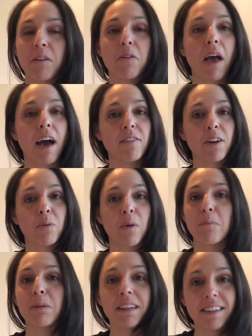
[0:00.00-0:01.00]
having
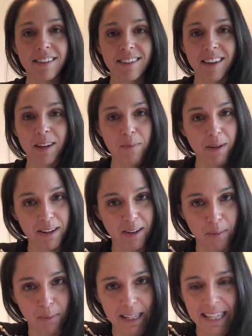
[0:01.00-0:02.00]
rumblies in my
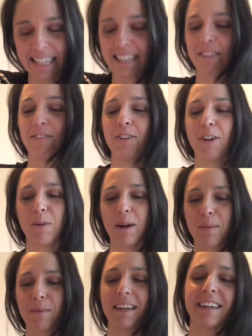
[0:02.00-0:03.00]
tumbly, if you know what
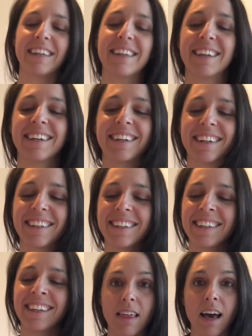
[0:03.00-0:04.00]
I mean.
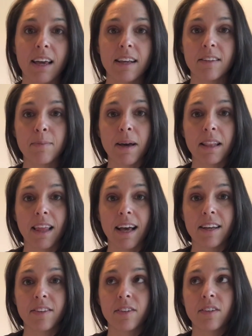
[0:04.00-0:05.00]
That is my
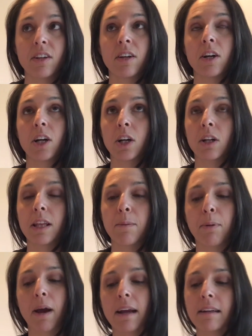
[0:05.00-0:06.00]
last early
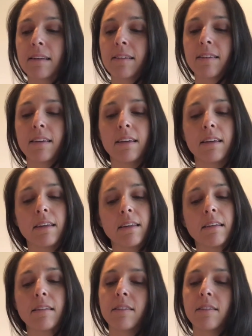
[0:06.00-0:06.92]
pregnancy